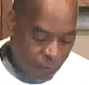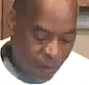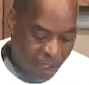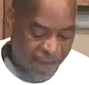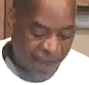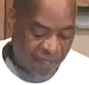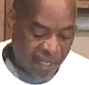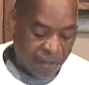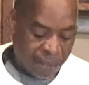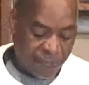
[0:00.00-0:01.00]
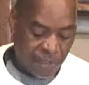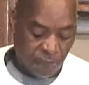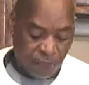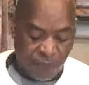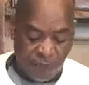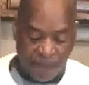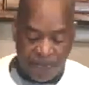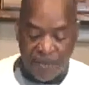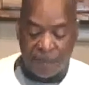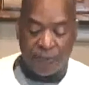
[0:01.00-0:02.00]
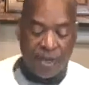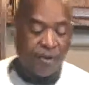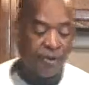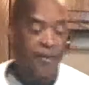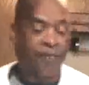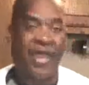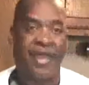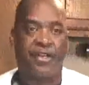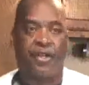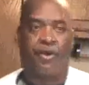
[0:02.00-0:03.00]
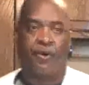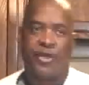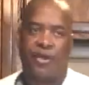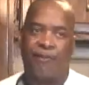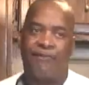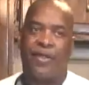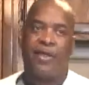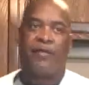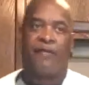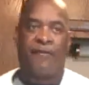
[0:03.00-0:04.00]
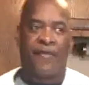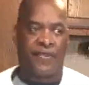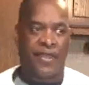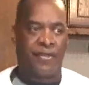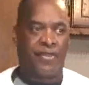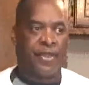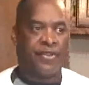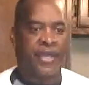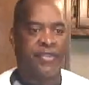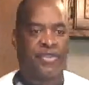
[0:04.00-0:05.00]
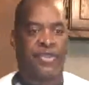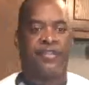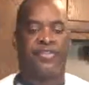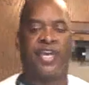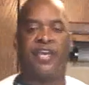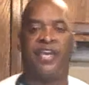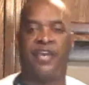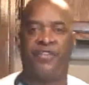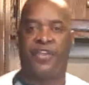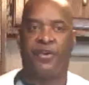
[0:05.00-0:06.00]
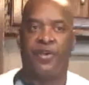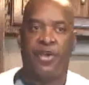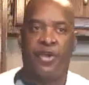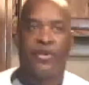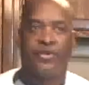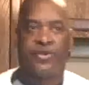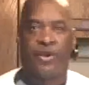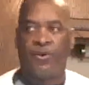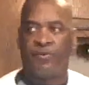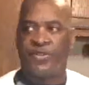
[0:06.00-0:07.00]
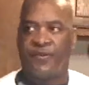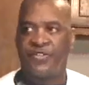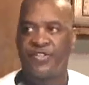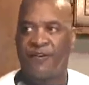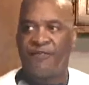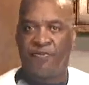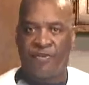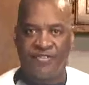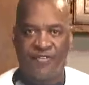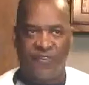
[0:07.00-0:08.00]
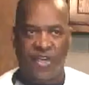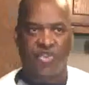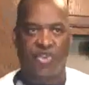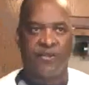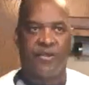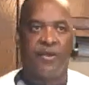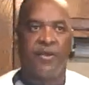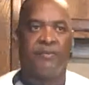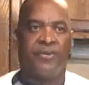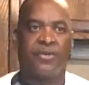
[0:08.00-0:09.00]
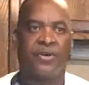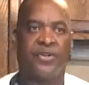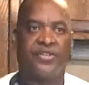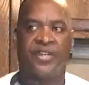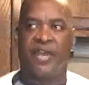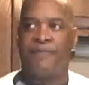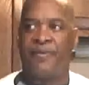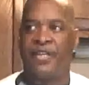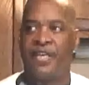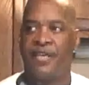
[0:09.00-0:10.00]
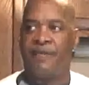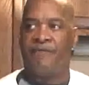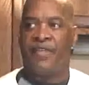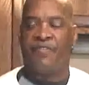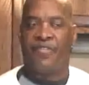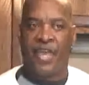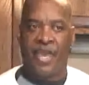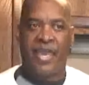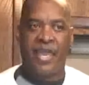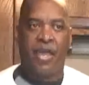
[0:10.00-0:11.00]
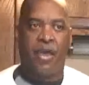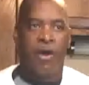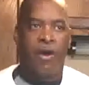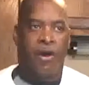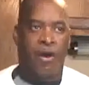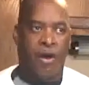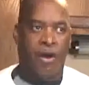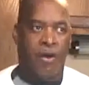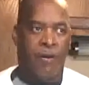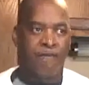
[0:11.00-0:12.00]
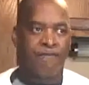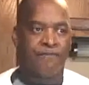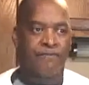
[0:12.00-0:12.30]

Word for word: who have think children or people that are dependent on them, they, they, they think in their terms of self-preservation because they believe that they um,